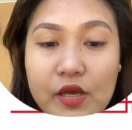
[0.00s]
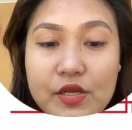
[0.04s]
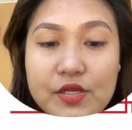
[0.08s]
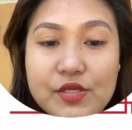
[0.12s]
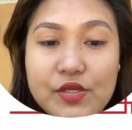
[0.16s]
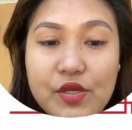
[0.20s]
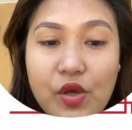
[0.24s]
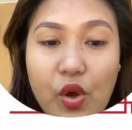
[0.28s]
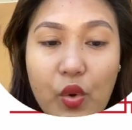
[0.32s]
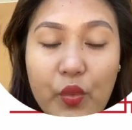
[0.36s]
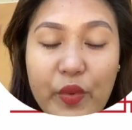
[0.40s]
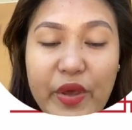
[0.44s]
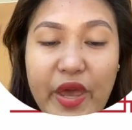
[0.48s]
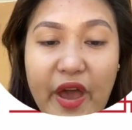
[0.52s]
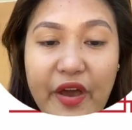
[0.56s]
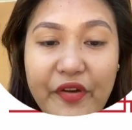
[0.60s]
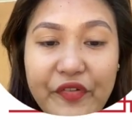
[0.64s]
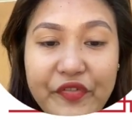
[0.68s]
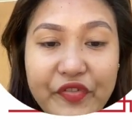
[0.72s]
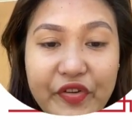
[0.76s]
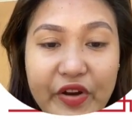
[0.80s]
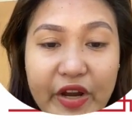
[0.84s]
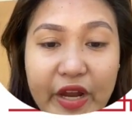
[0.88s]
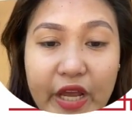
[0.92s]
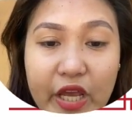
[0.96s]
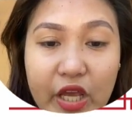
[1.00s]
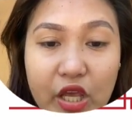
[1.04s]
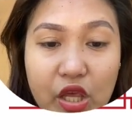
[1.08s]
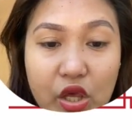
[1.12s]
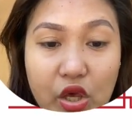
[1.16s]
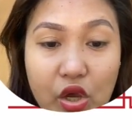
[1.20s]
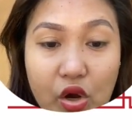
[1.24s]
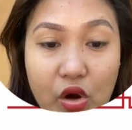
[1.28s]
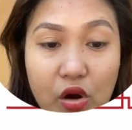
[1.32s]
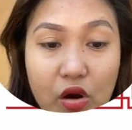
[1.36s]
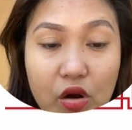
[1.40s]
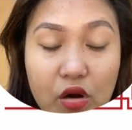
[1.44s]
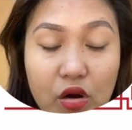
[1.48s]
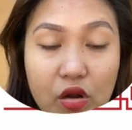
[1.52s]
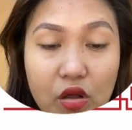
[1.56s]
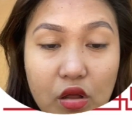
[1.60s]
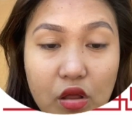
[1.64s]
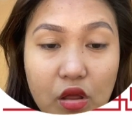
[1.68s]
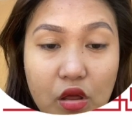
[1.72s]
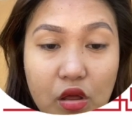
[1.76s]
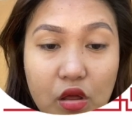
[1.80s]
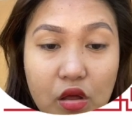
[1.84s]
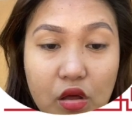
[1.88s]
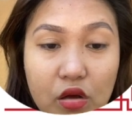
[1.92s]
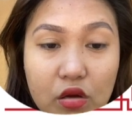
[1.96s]
So we have right here
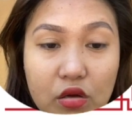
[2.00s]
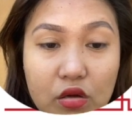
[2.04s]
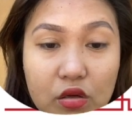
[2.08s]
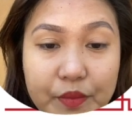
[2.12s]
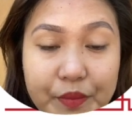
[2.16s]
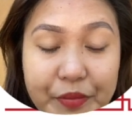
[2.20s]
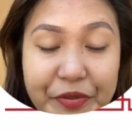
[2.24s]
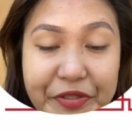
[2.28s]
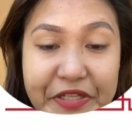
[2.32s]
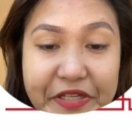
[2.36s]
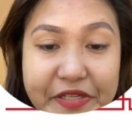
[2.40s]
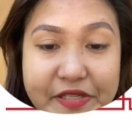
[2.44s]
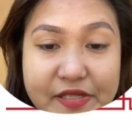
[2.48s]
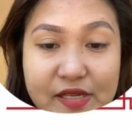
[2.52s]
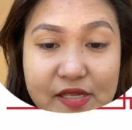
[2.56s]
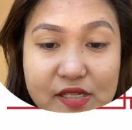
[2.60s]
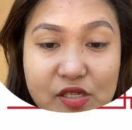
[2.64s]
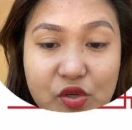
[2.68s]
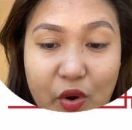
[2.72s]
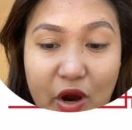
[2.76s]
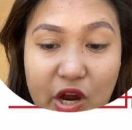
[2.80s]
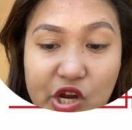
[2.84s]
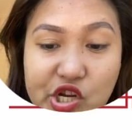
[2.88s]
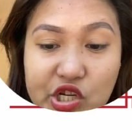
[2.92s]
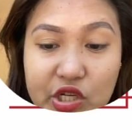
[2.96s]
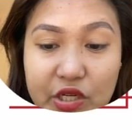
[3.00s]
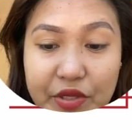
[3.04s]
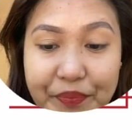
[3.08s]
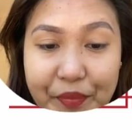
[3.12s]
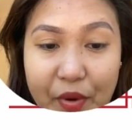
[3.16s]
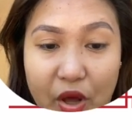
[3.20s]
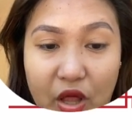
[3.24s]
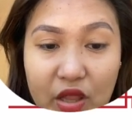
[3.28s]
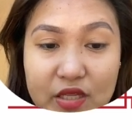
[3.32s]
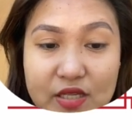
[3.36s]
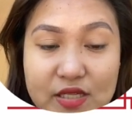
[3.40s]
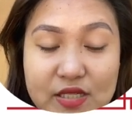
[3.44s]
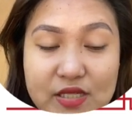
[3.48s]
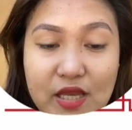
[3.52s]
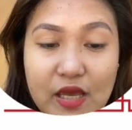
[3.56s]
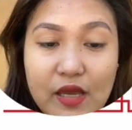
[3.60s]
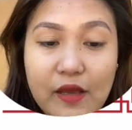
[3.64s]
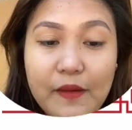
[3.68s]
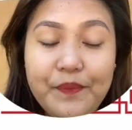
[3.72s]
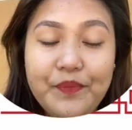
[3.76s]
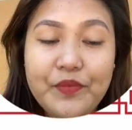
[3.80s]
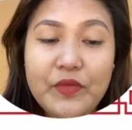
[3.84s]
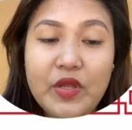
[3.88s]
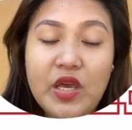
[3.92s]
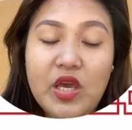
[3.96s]
police discretion in policing.